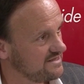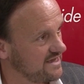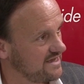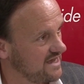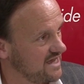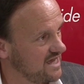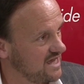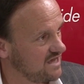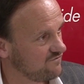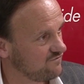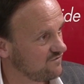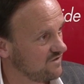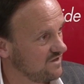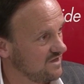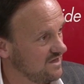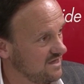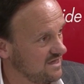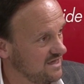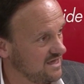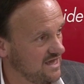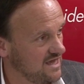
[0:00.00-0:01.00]
have.
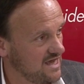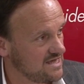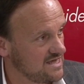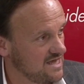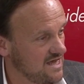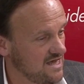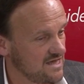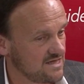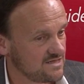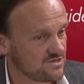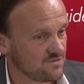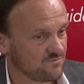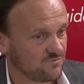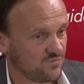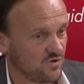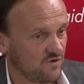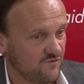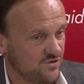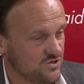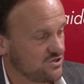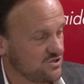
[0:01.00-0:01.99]
And as a
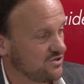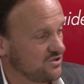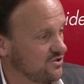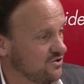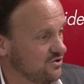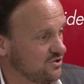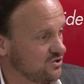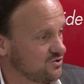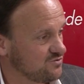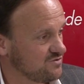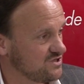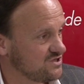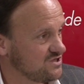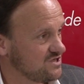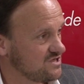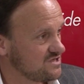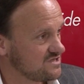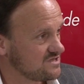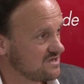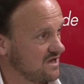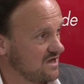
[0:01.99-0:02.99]
professional coach, we
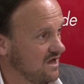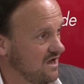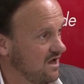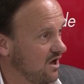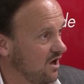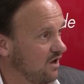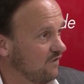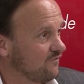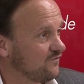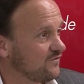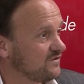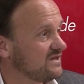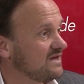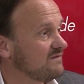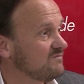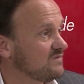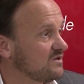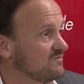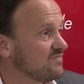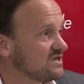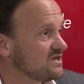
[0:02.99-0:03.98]
just offer
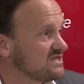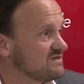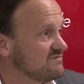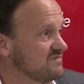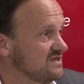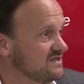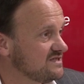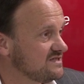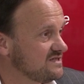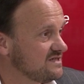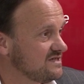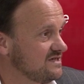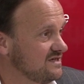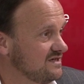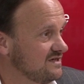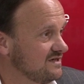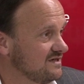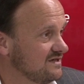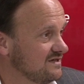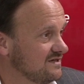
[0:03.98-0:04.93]
them the possibility